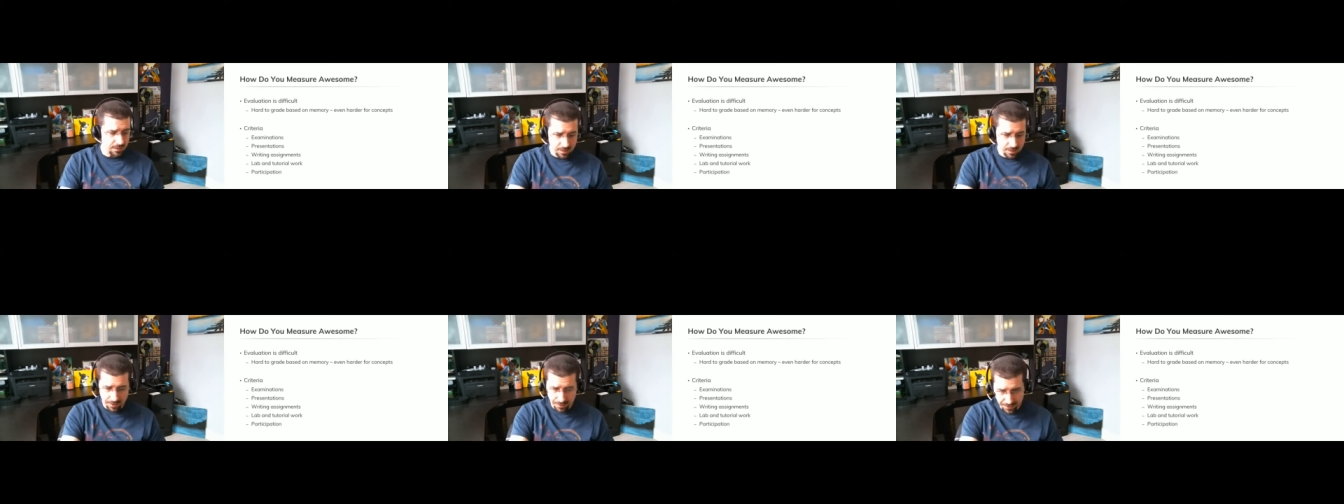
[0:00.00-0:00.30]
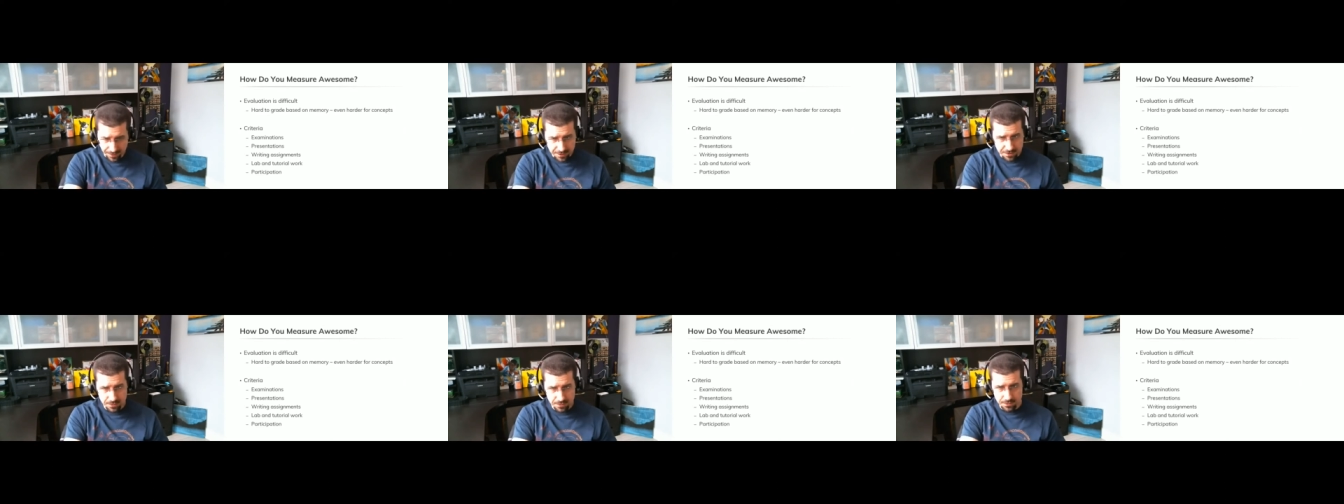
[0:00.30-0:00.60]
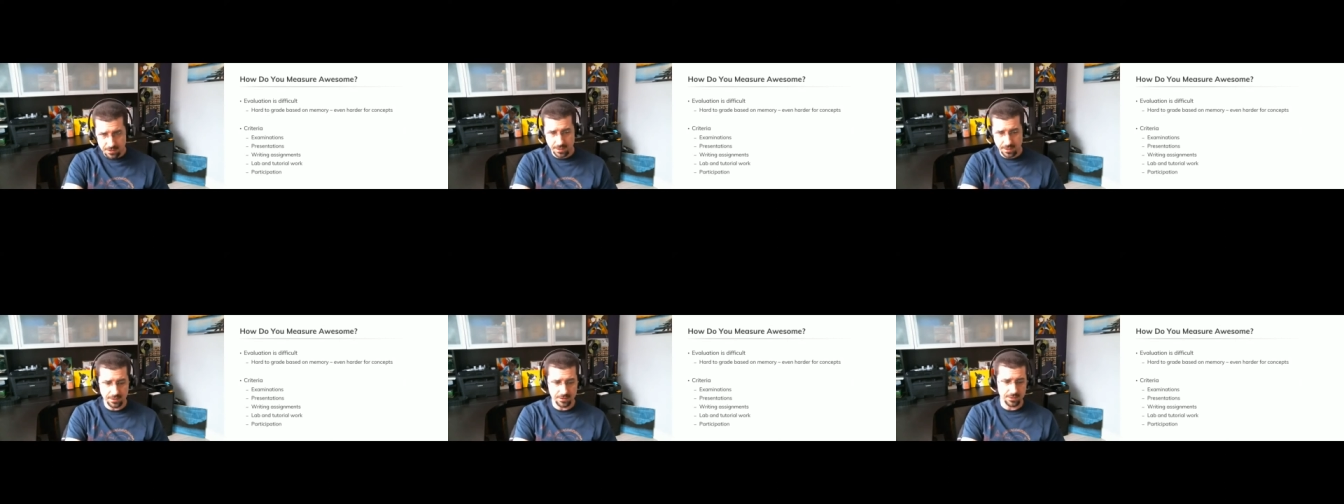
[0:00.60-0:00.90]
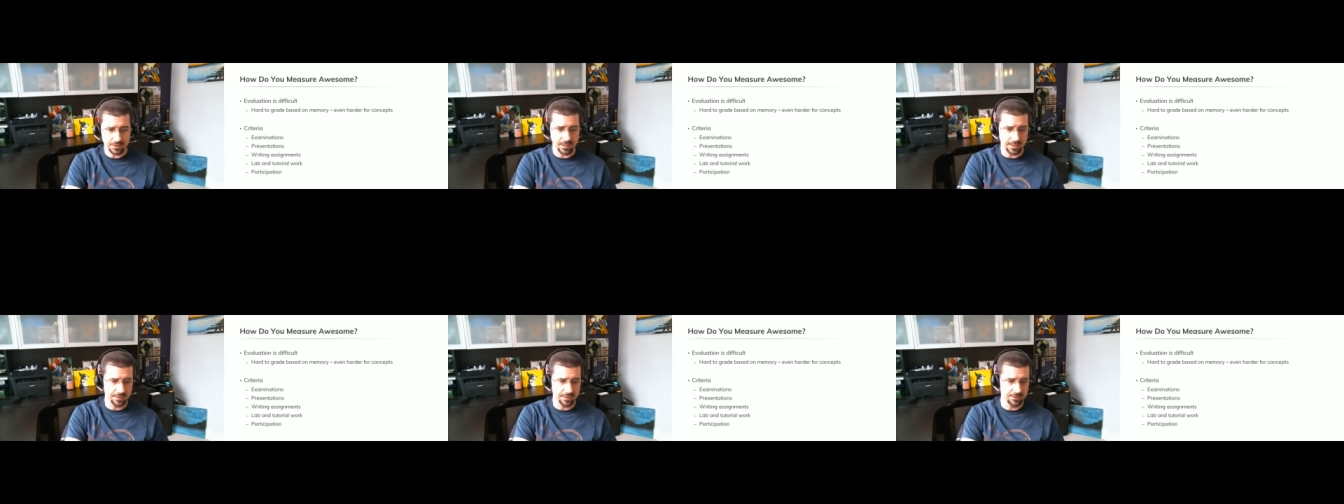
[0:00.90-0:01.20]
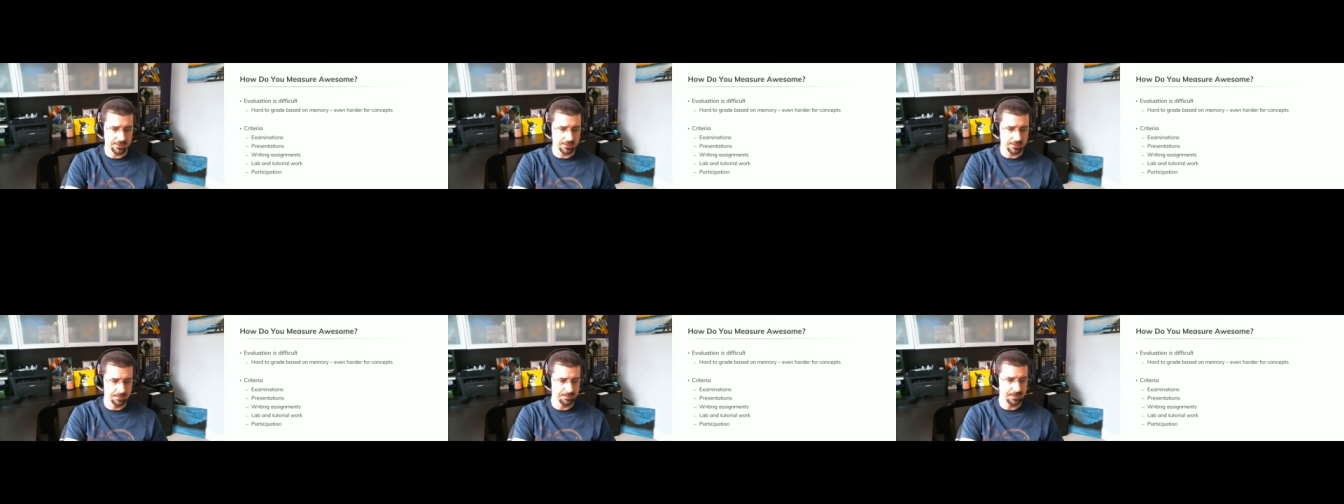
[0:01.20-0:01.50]
unless you set aside
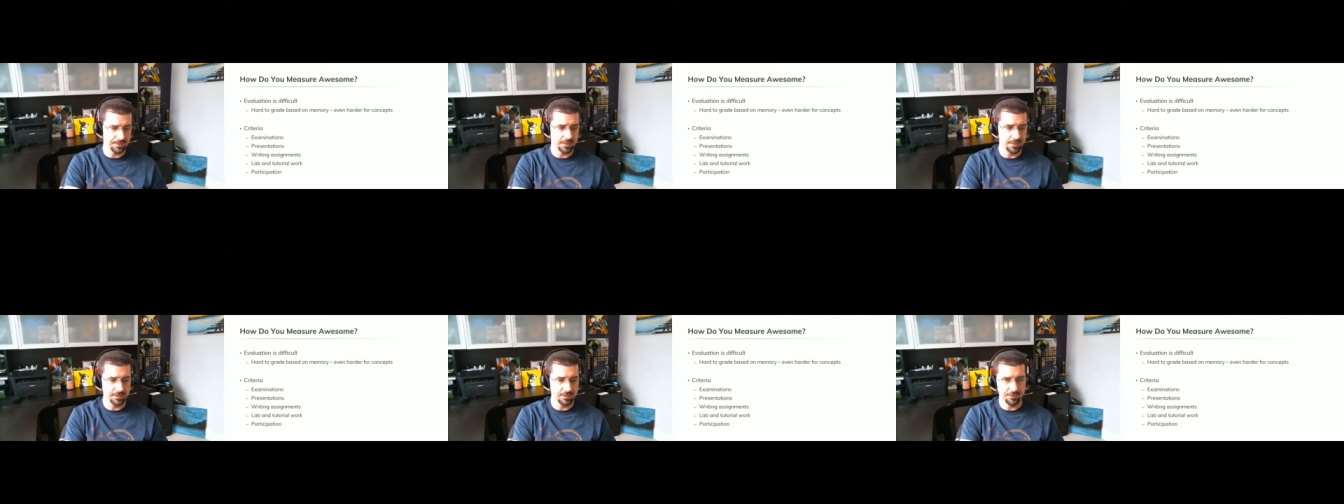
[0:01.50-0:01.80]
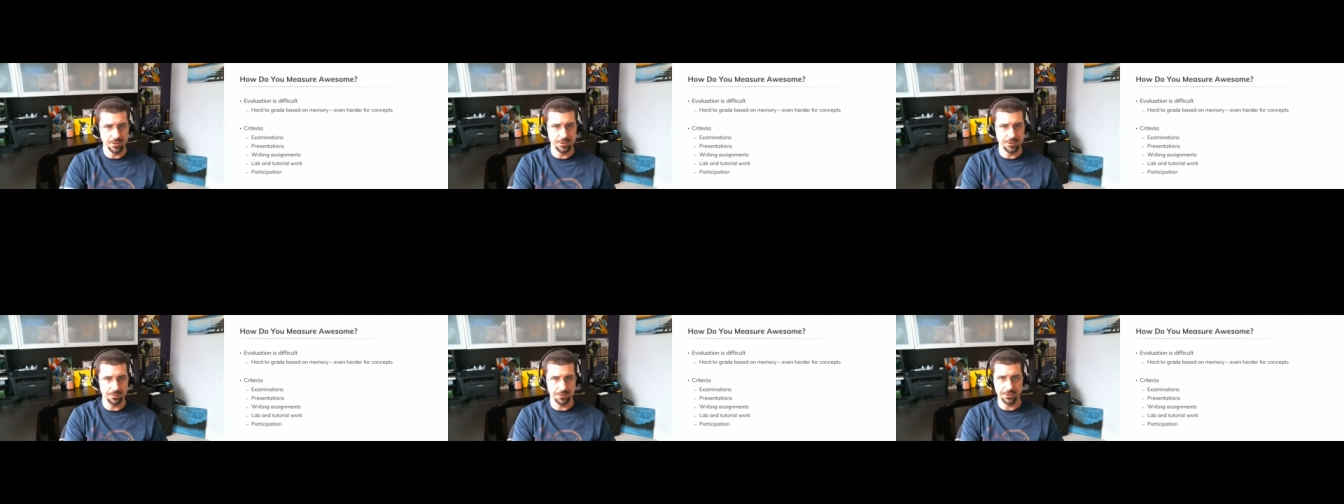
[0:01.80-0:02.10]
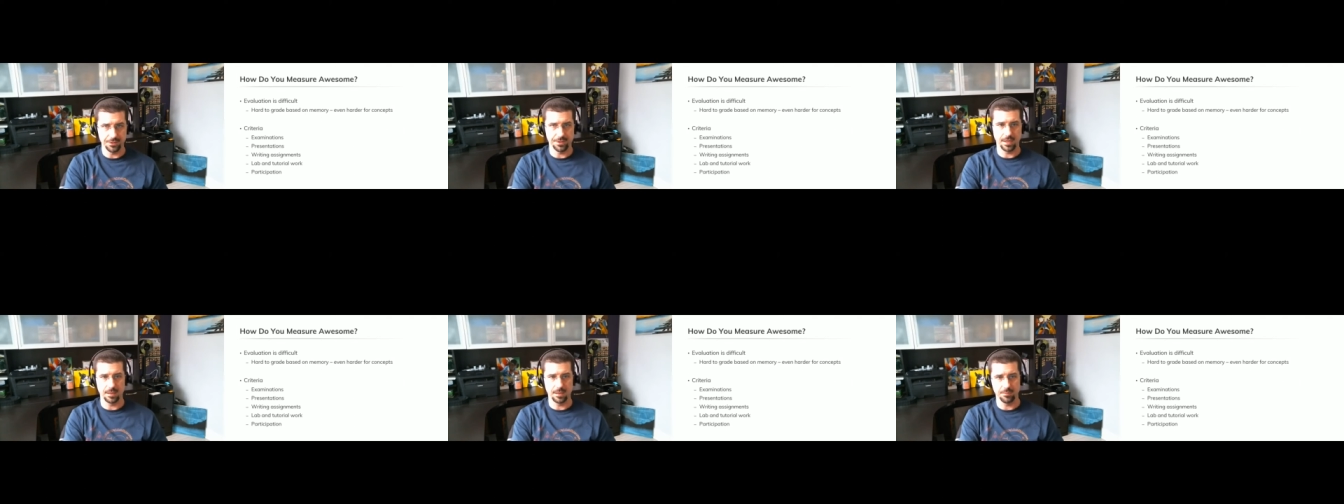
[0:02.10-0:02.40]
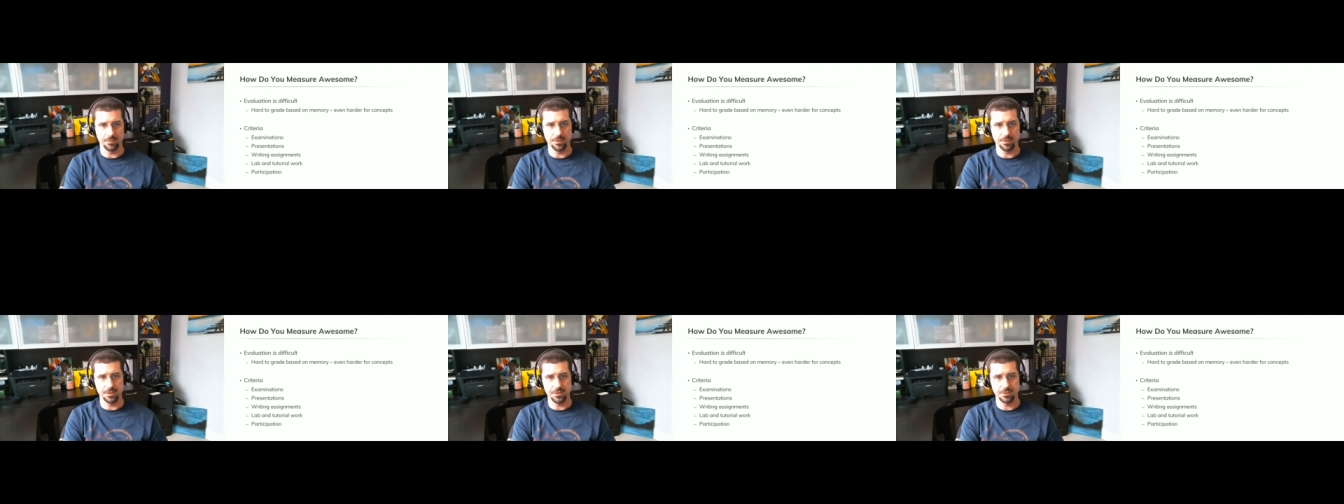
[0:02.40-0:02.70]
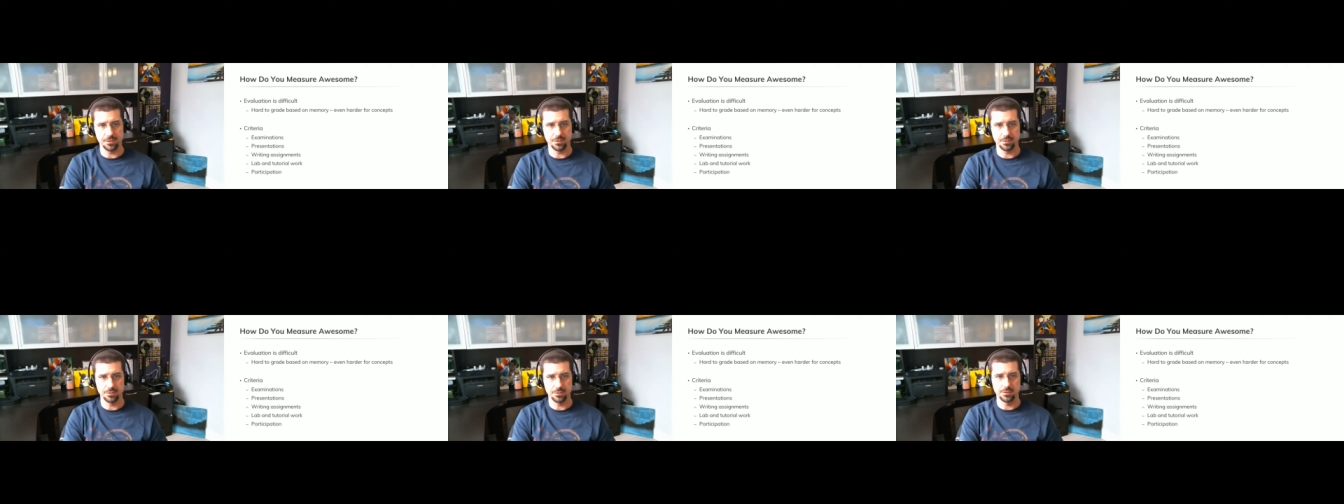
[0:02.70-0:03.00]
some individual time for your
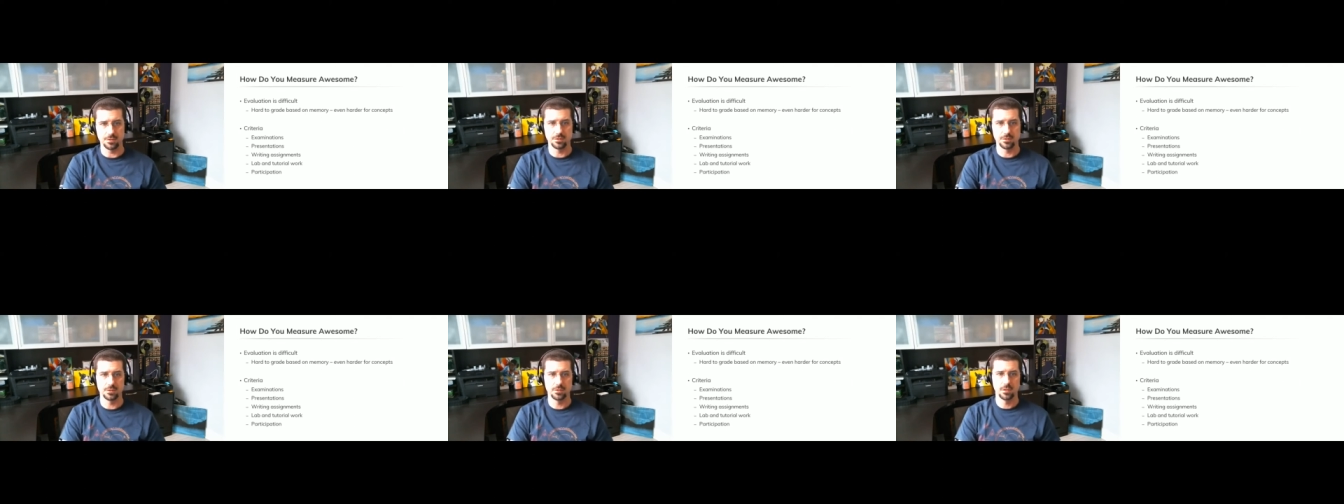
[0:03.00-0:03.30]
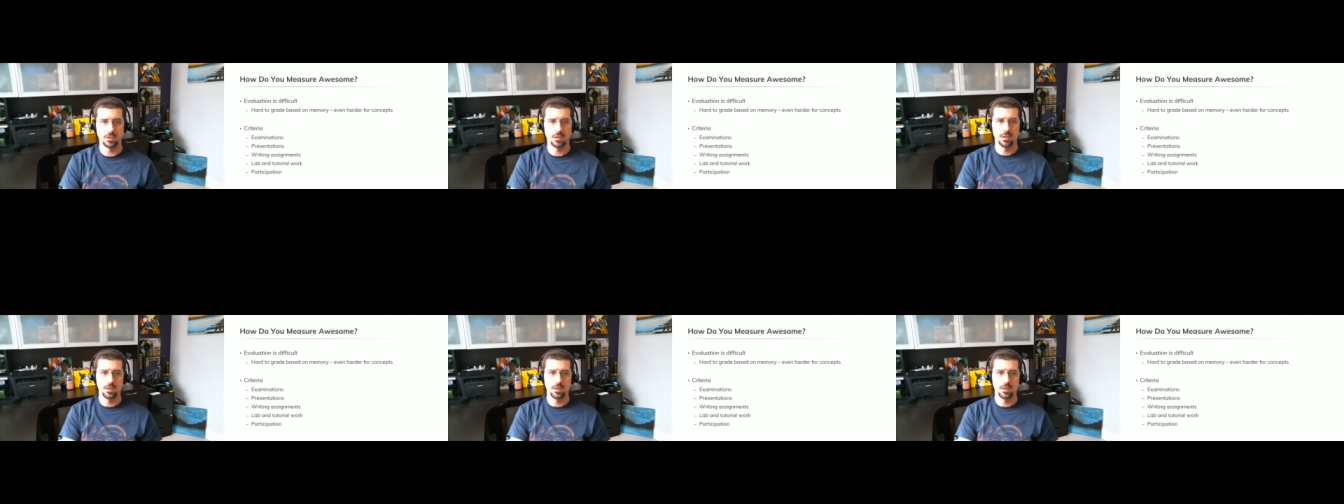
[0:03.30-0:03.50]
students.